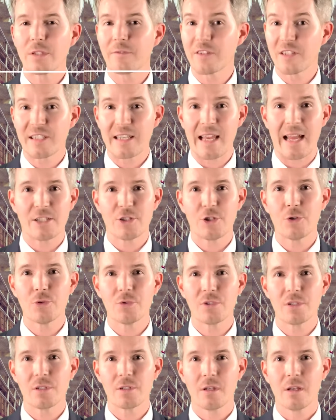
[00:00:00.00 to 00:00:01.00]
of the
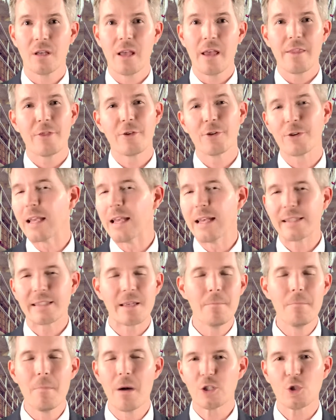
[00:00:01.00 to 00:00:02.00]
statutes, there
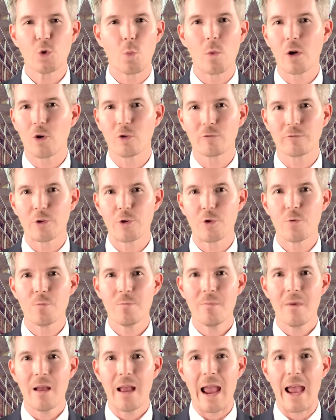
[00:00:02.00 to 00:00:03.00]
isn't much wiggle room,